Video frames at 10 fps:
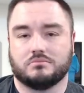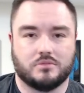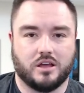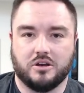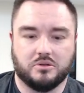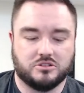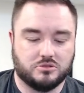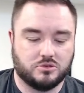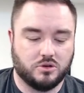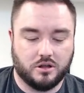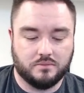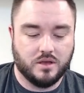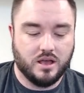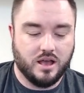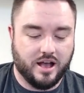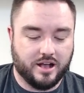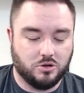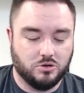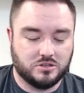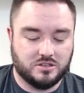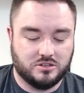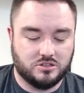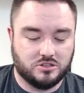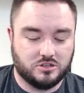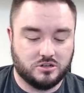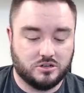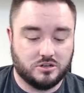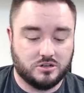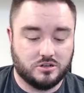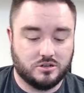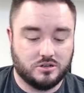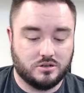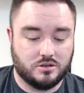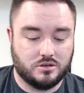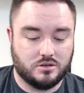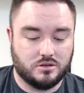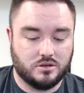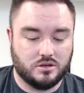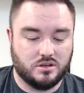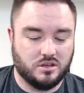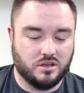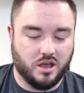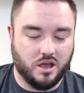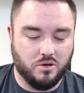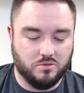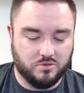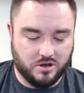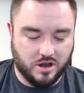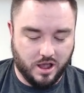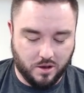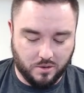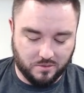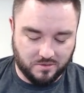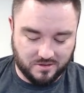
I don't know what she was going on. Uh, Cole Sillinger. Oh no.